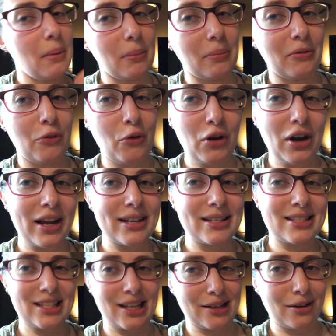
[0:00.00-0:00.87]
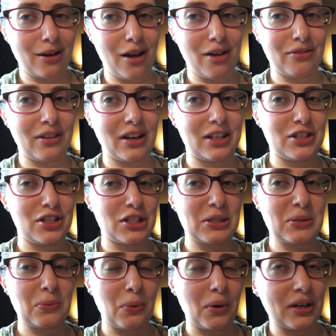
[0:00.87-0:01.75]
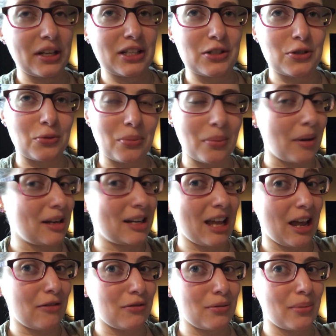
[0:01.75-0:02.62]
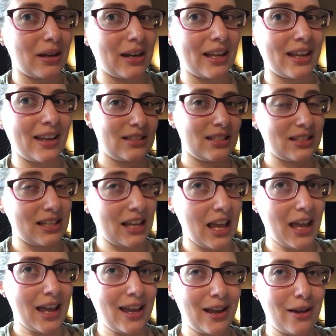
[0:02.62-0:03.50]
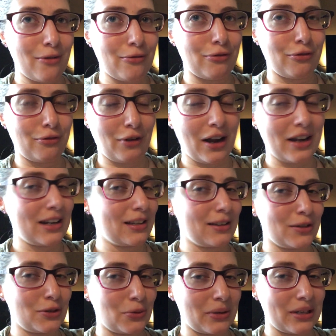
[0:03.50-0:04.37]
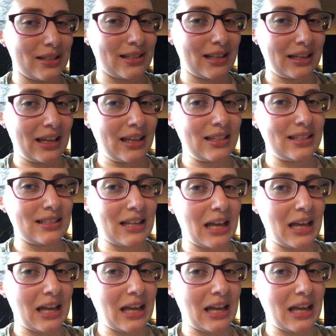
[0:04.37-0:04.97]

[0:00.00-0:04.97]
but before i sign off i just wanted to remind everybody today friday the 22nd